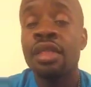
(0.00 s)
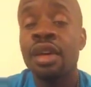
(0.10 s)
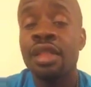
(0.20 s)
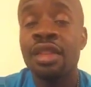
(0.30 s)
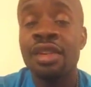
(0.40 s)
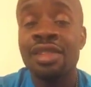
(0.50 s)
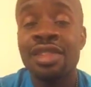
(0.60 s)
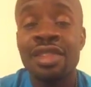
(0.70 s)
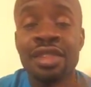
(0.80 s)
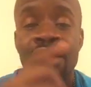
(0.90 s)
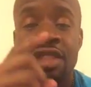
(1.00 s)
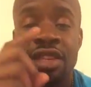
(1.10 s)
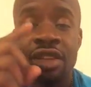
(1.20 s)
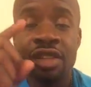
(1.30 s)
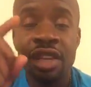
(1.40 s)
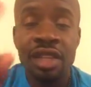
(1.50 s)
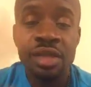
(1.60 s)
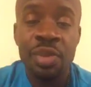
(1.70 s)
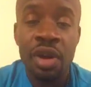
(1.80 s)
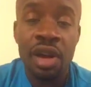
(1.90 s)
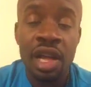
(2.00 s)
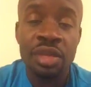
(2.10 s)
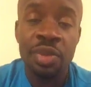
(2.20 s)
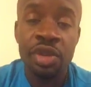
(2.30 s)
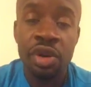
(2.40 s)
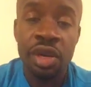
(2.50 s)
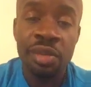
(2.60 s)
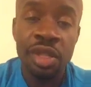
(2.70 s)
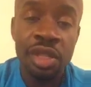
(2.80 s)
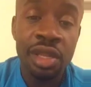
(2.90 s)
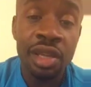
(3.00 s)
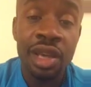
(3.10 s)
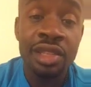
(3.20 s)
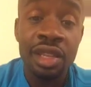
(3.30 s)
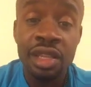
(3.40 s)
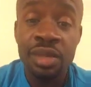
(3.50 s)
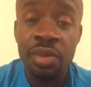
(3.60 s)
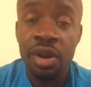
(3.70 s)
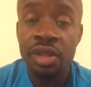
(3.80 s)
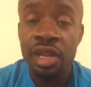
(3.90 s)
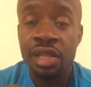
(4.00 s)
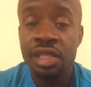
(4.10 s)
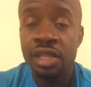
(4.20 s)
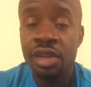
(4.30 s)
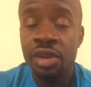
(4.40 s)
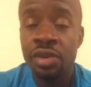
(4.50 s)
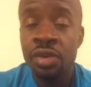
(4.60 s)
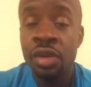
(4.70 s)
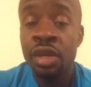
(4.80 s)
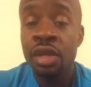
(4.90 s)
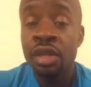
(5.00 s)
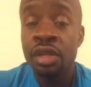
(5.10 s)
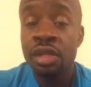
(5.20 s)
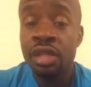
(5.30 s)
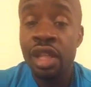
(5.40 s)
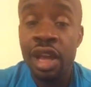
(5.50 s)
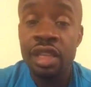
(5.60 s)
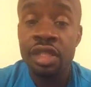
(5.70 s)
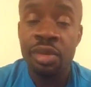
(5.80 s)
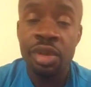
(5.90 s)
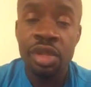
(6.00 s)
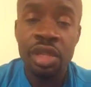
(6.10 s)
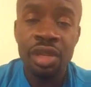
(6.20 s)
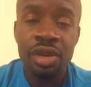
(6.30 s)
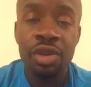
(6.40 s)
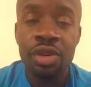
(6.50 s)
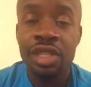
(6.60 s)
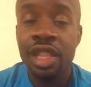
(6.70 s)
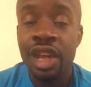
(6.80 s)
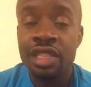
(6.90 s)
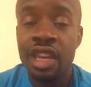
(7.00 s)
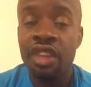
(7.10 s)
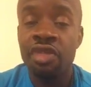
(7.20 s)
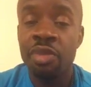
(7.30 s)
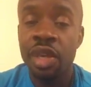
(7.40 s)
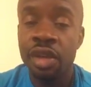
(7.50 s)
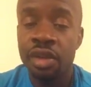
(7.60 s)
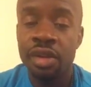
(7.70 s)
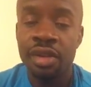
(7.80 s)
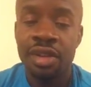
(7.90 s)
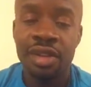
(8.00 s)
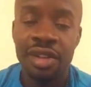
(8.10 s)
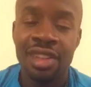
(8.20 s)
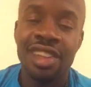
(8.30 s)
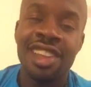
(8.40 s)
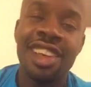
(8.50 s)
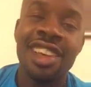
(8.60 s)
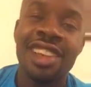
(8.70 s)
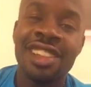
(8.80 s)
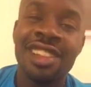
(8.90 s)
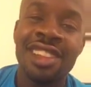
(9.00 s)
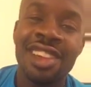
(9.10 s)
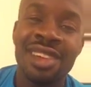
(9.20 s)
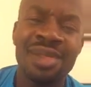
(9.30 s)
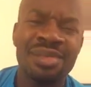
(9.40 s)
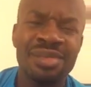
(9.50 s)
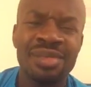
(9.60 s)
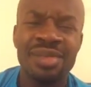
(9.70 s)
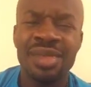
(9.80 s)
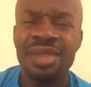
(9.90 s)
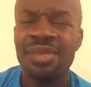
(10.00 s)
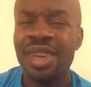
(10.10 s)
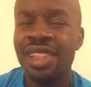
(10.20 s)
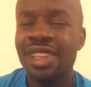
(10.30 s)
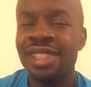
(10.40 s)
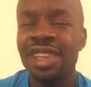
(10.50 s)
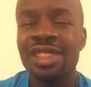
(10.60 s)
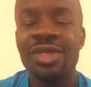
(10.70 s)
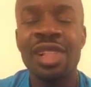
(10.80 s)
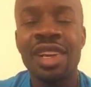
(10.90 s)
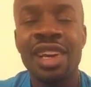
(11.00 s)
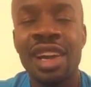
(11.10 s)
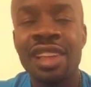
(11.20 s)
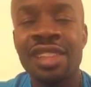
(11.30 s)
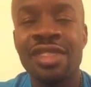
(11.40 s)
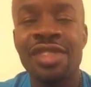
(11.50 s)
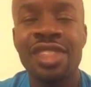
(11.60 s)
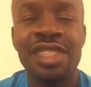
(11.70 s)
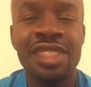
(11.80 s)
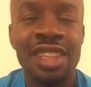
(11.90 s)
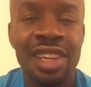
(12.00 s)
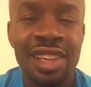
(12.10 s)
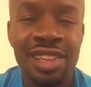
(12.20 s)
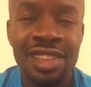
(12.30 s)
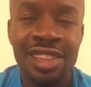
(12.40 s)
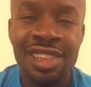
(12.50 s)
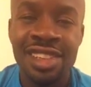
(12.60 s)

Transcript: Then there's the Daily Spark Entrepreneur Community at dailyspark.co/community or /FB. And man, that's all I got for today.